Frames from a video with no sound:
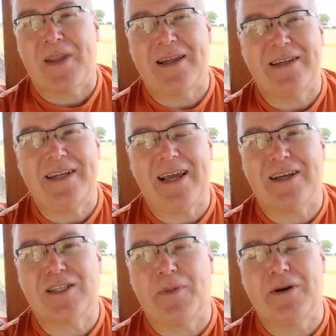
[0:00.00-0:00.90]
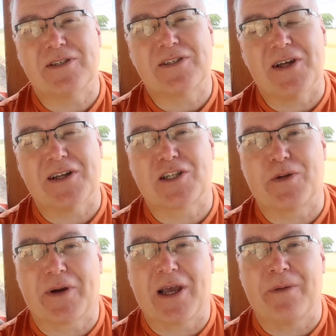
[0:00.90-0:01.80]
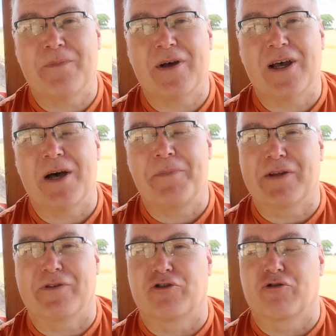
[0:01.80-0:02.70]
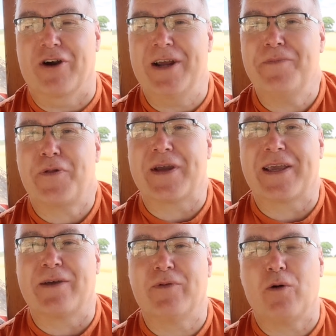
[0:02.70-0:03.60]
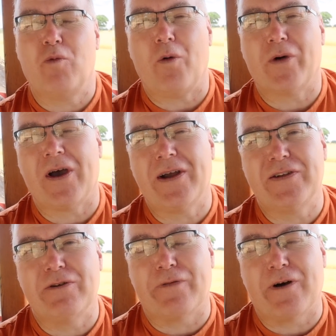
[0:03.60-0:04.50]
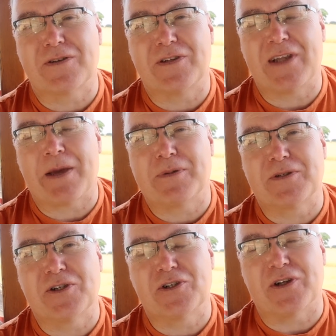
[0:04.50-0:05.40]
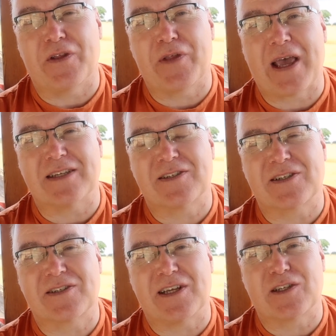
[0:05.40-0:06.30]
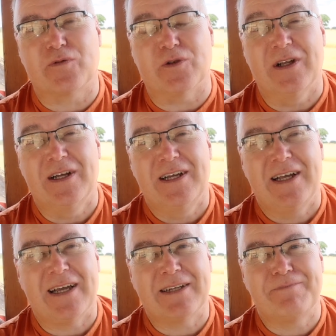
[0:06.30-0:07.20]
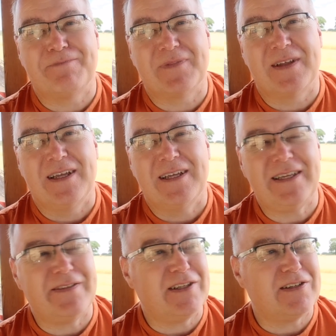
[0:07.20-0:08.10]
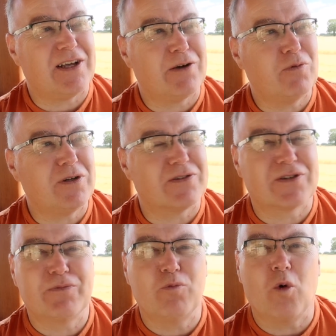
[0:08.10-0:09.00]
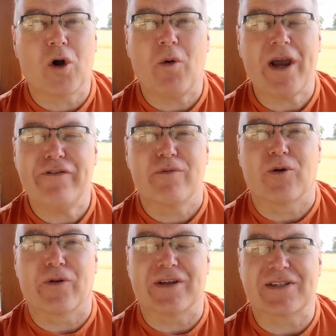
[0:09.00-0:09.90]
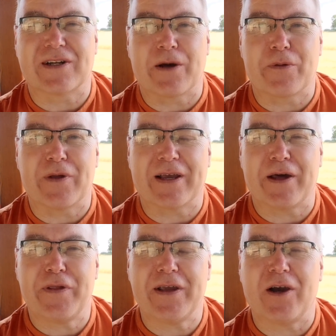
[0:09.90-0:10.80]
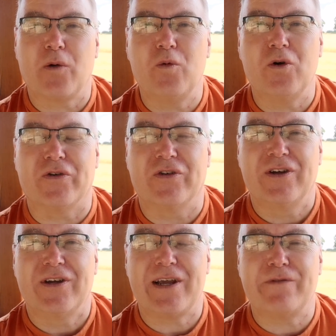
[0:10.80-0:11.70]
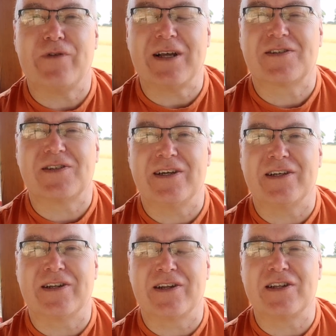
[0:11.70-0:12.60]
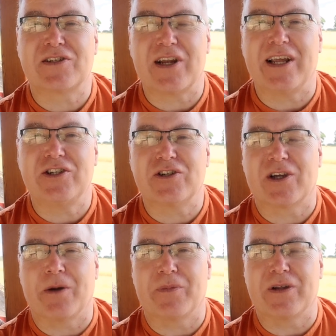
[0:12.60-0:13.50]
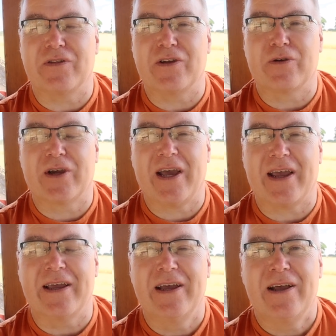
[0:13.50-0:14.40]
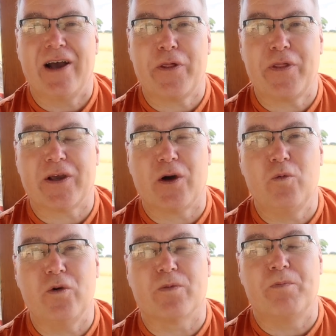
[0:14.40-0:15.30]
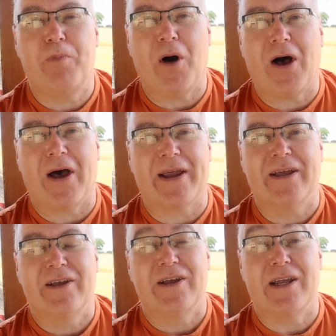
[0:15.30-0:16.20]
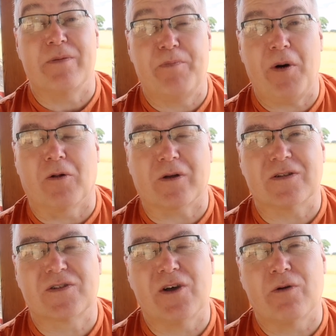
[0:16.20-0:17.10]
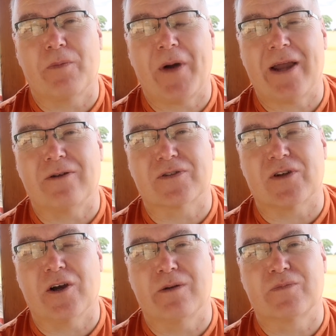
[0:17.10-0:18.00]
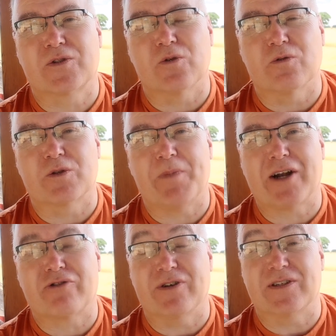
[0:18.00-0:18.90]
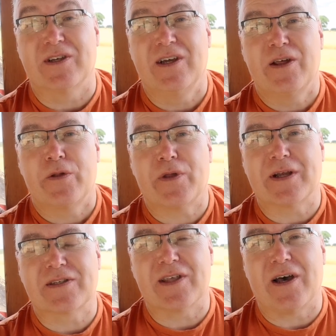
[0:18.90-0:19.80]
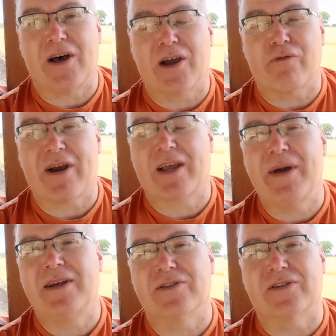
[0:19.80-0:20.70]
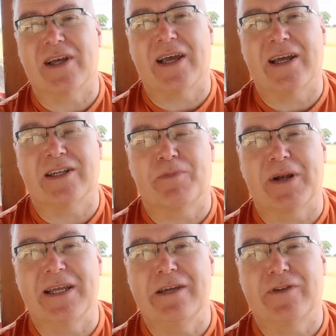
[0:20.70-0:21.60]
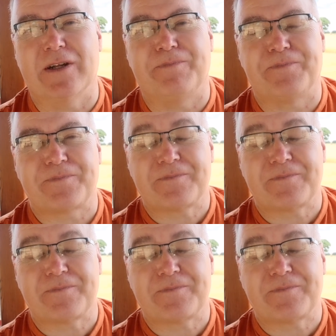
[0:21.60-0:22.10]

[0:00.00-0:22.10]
And yeah, I suppose it started to become a bit of a dream, thinking, you know, what would I do if I was in that position and that successful? And this, I wouldn't walk away from all of this, I don't think. I think I would invest in an installation company in the UK. I think I would buy in bulk solar panels and home storage batteries, things that I recommended and believed in.